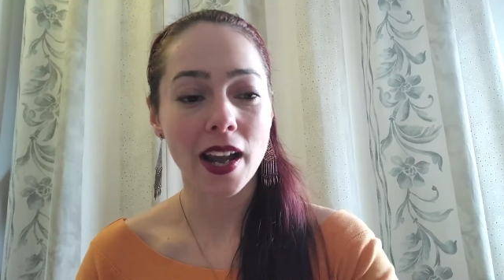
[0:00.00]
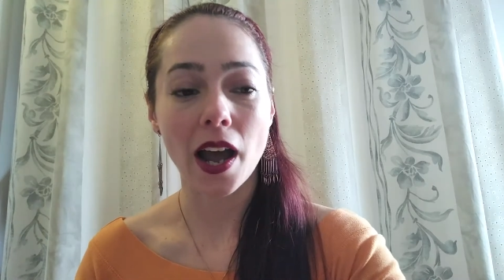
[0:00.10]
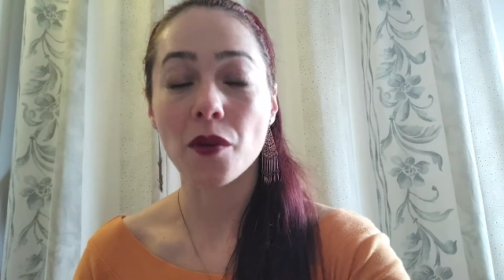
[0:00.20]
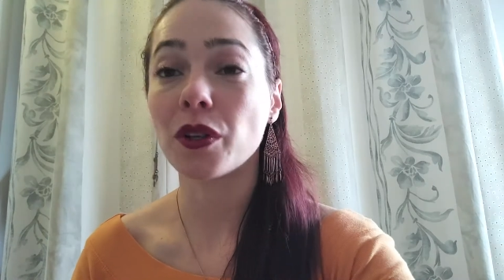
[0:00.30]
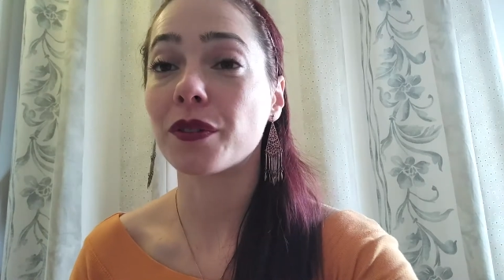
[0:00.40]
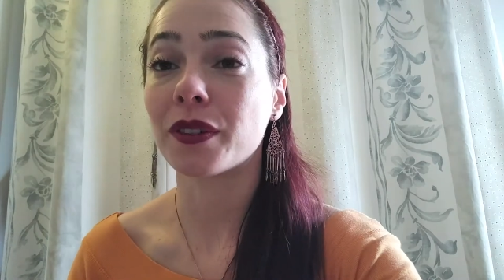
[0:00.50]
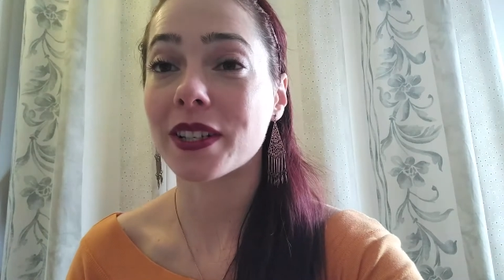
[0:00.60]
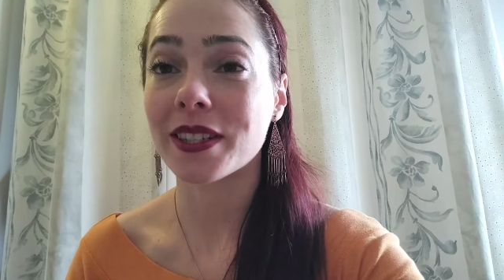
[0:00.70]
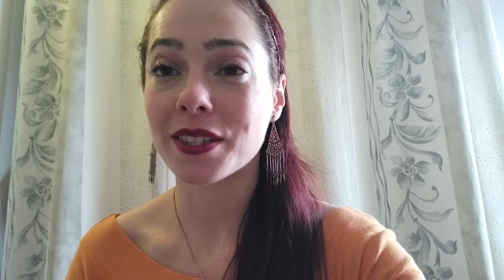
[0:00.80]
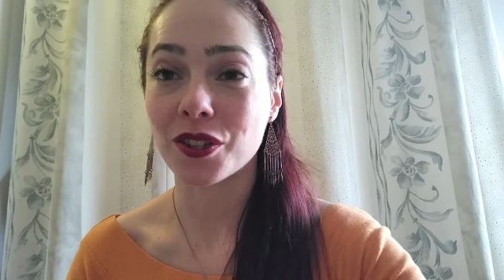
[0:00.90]
I will
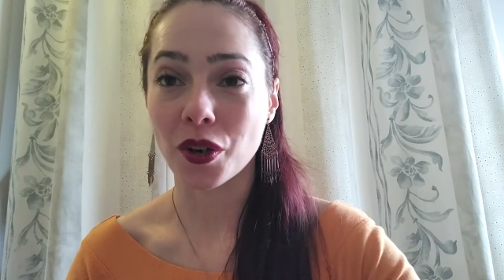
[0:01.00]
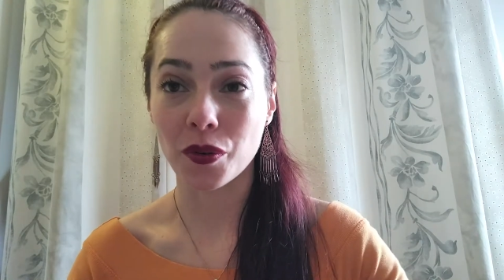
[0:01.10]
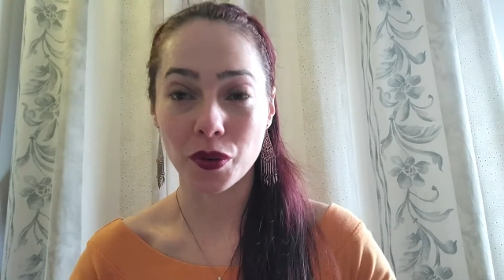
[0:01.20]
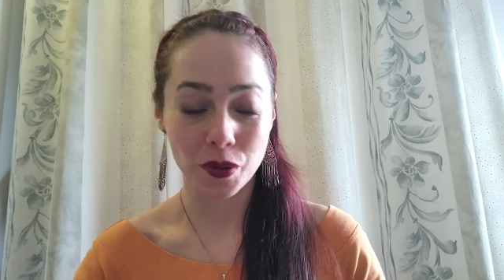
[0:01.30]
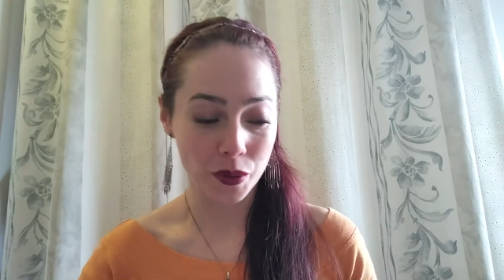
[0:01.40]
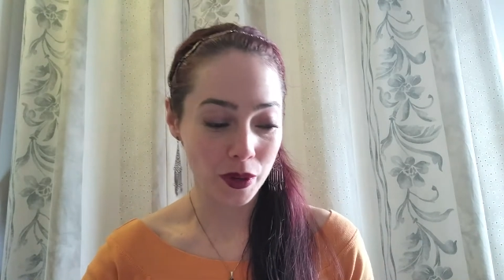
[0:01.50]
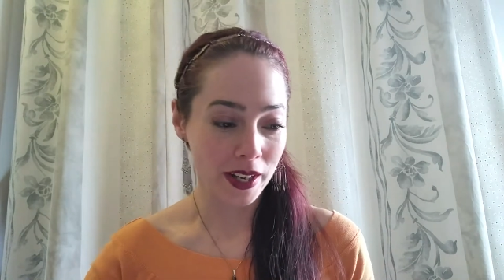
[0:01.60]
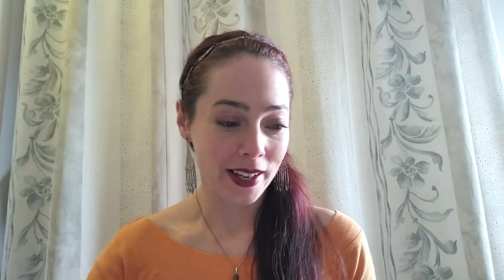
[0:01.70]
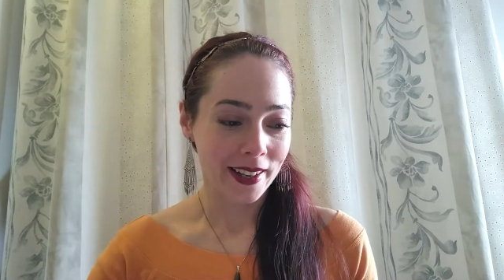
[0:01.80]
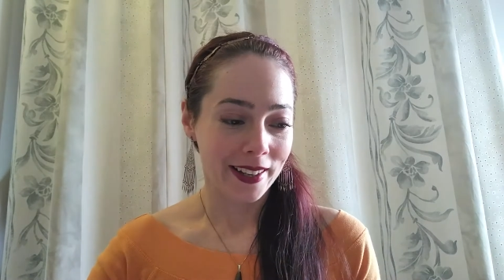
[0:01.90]
first show you
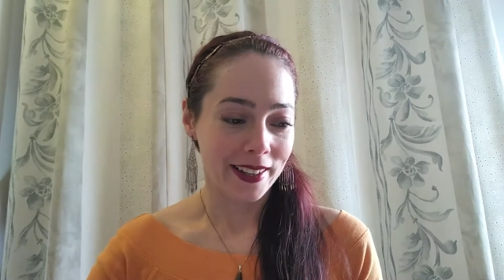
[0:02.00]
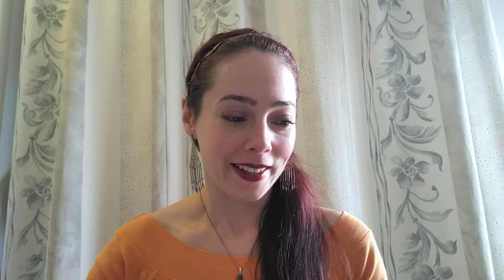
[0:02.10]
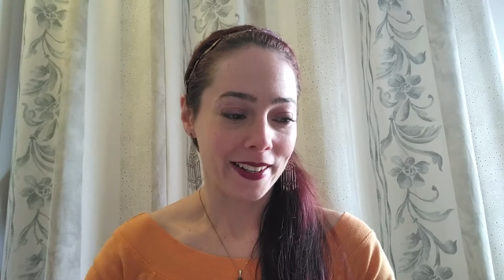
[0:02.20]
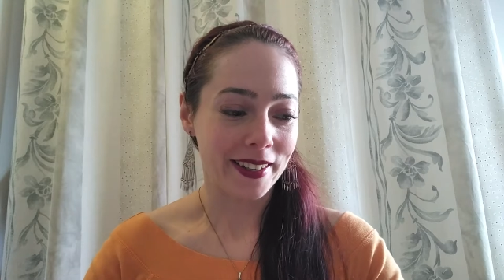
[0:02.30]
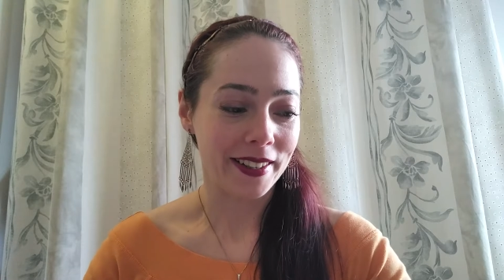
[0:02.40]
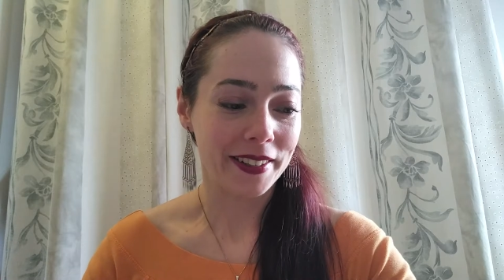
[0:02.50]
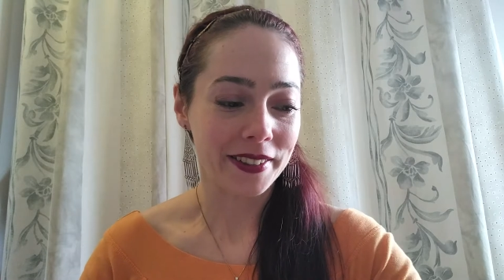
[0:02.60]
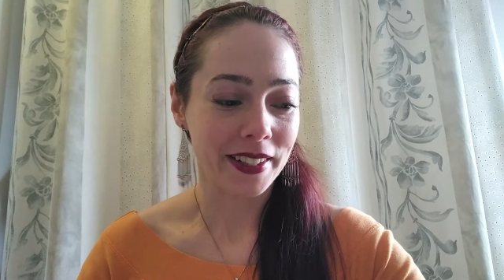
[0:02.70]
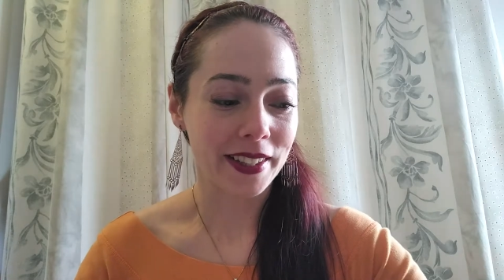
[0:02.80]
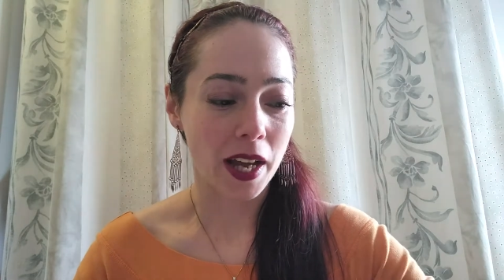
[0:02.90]

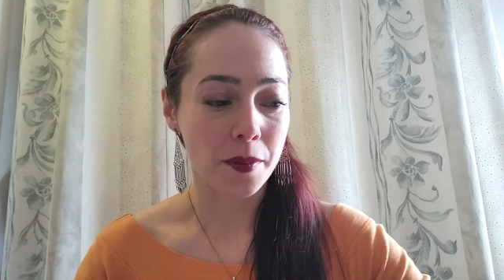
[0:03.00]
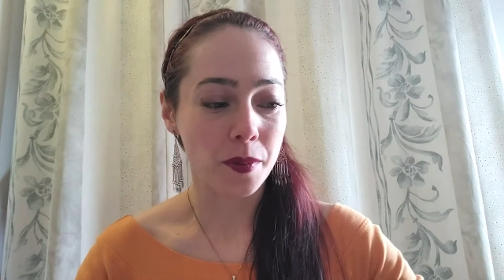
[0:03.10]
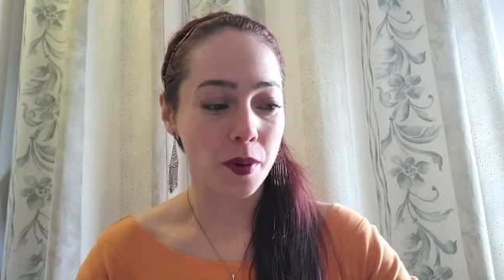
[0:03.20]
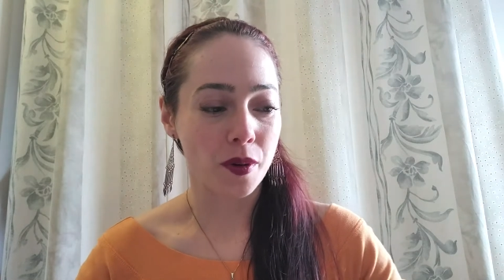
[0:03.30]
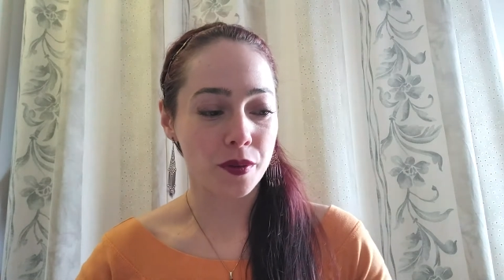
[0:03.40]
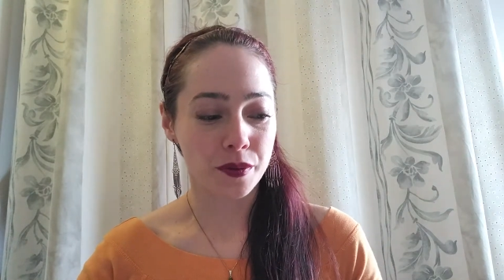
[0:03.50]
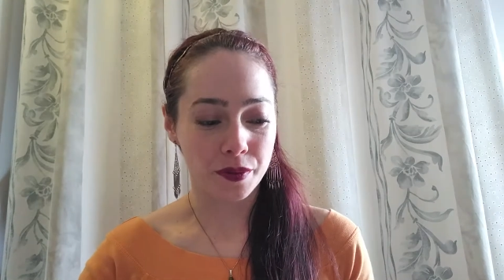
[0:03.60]
the type of